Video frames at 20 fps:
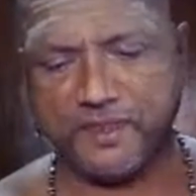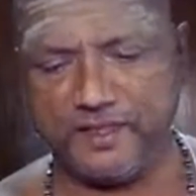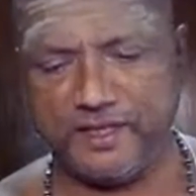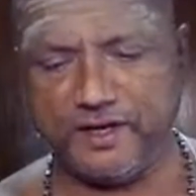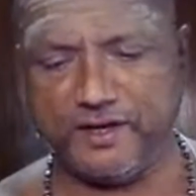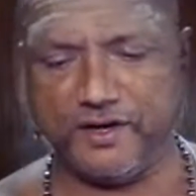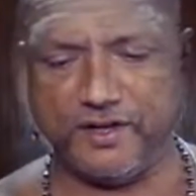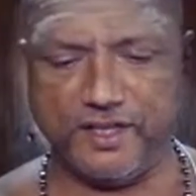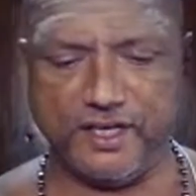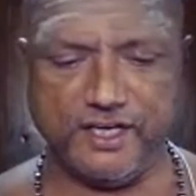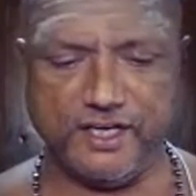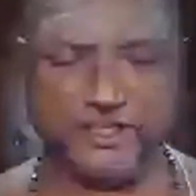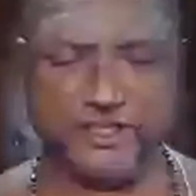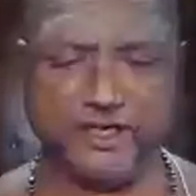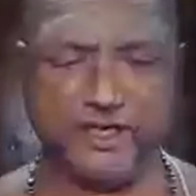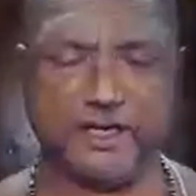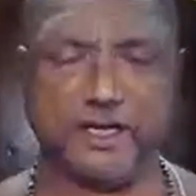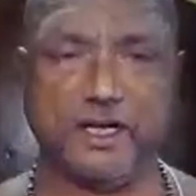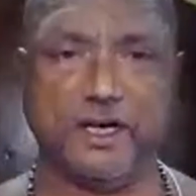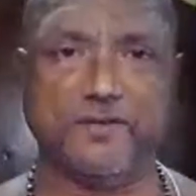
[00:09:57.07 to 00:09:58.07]
In the Hridaya
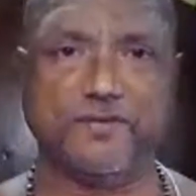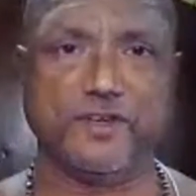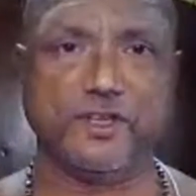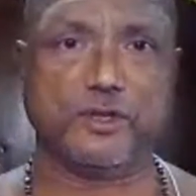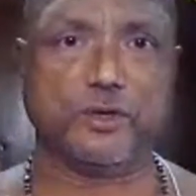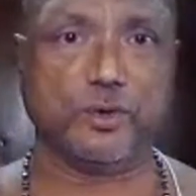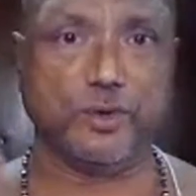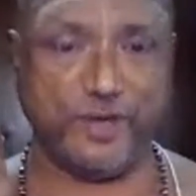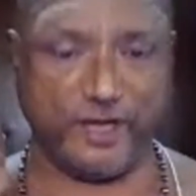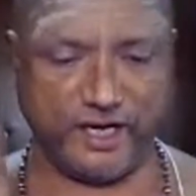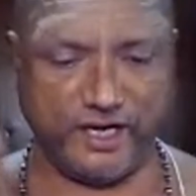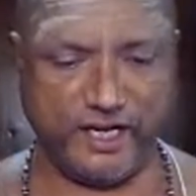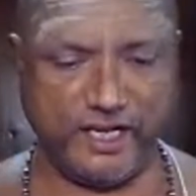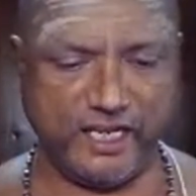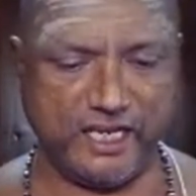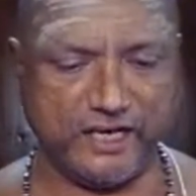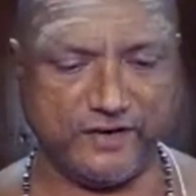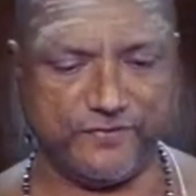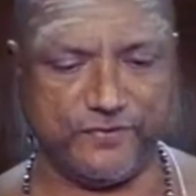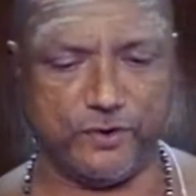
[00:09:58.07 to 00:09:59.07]
Chakra, without
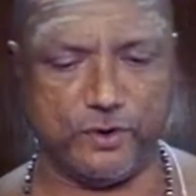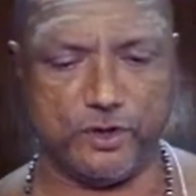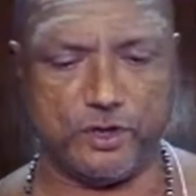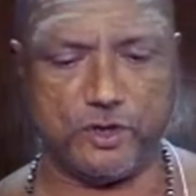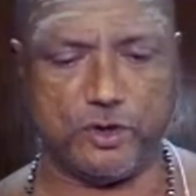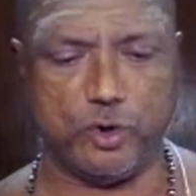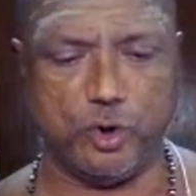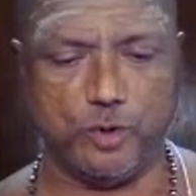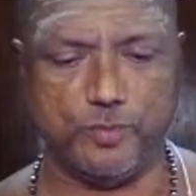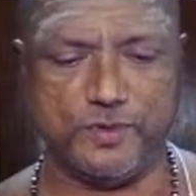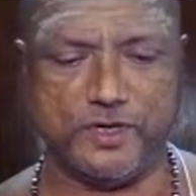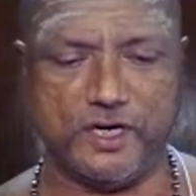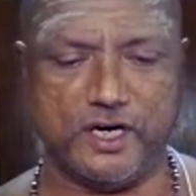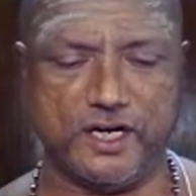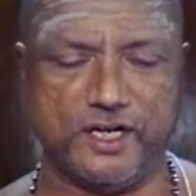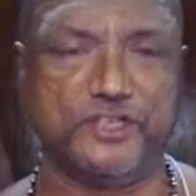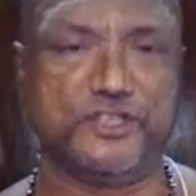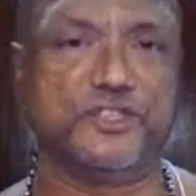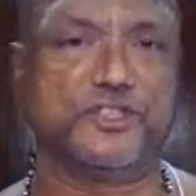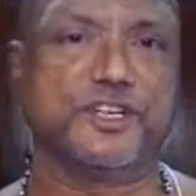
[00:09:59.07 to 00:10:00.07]
any effort,
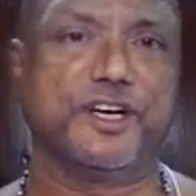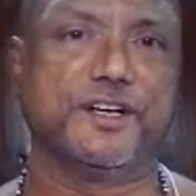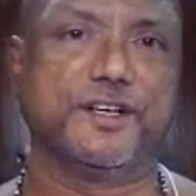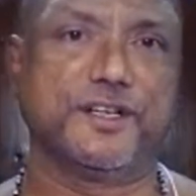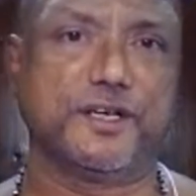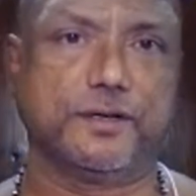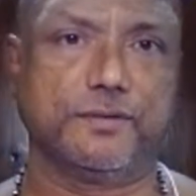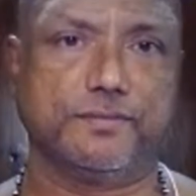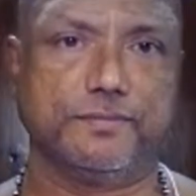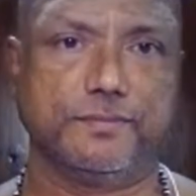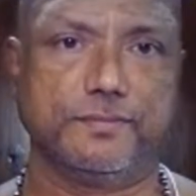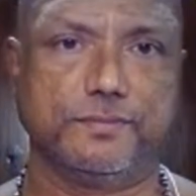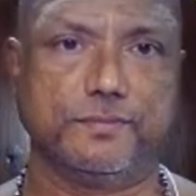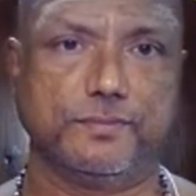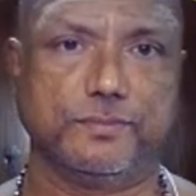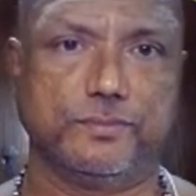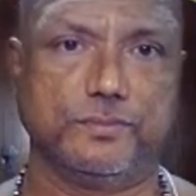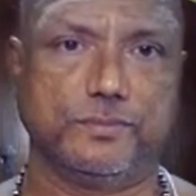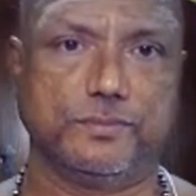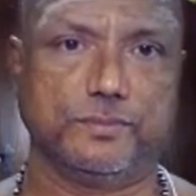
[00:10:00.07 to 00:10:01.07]
Omkara is chanted.
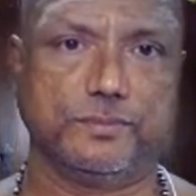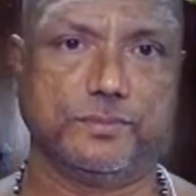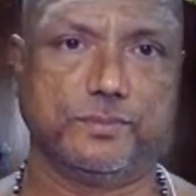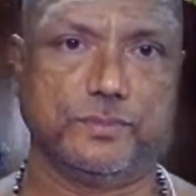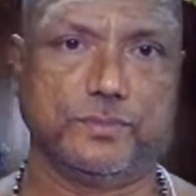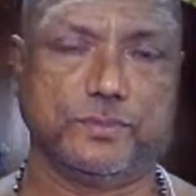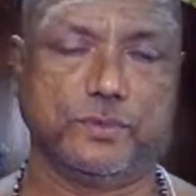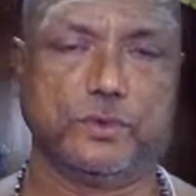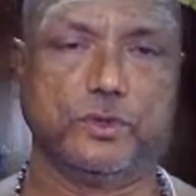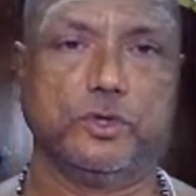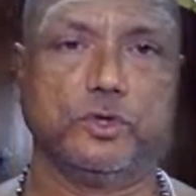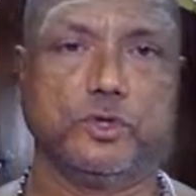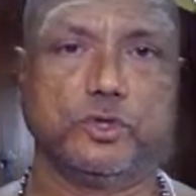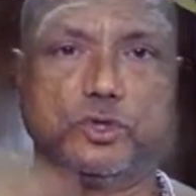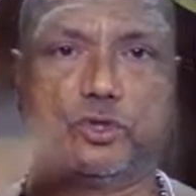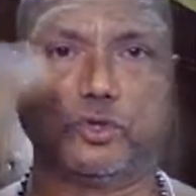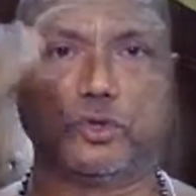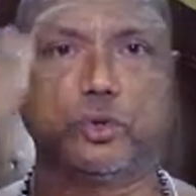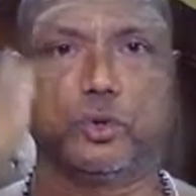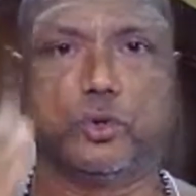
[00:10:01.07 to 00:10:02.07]

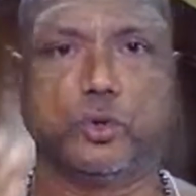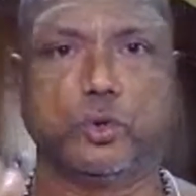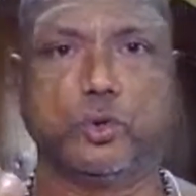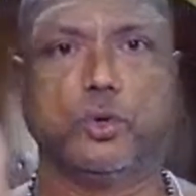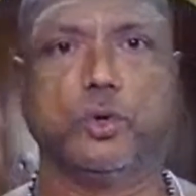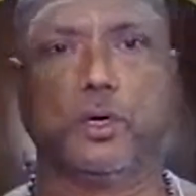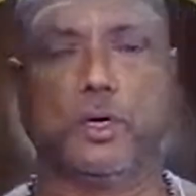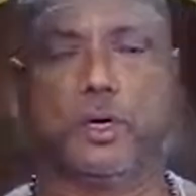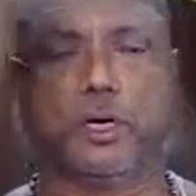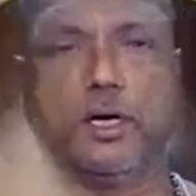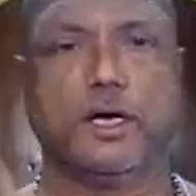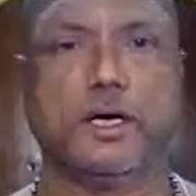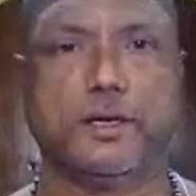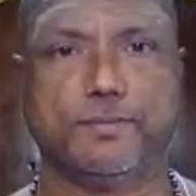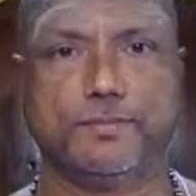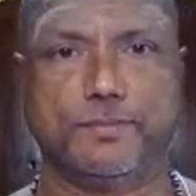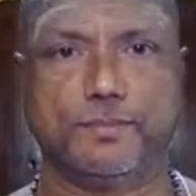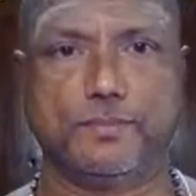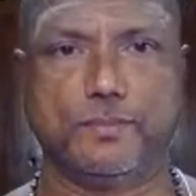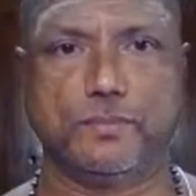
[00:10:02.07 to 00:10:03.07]
so
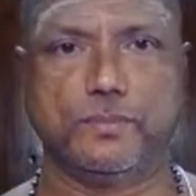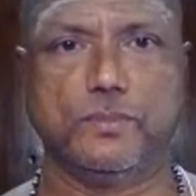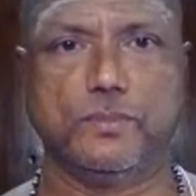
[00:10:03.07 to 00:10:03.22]
hum,